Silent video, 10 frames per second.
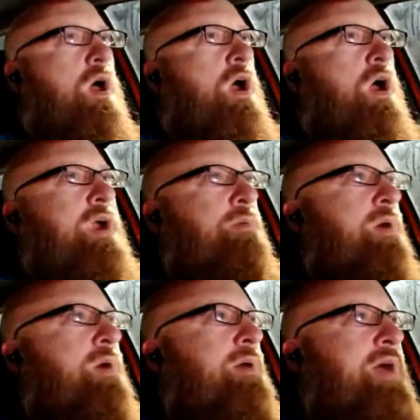All right.
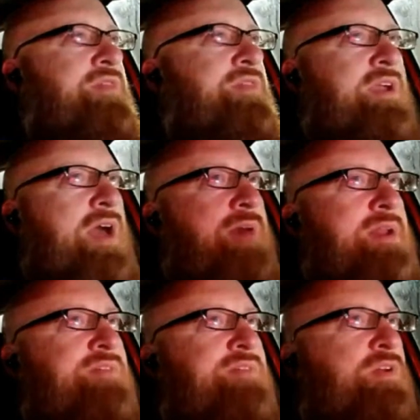Well, I think I'm
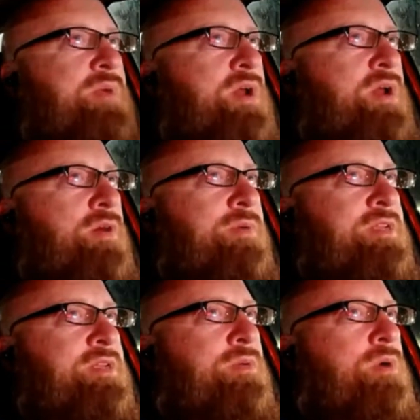not even going to wait all the way
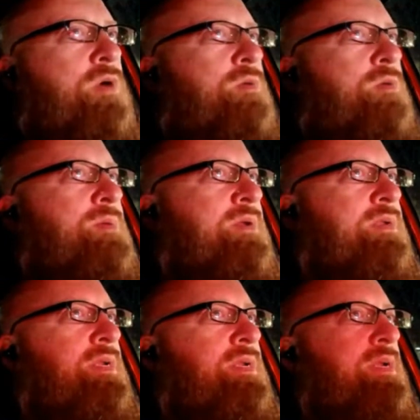till we're home
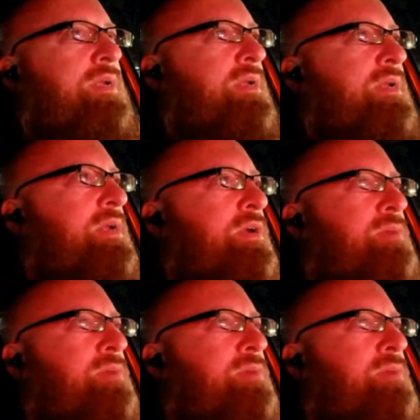here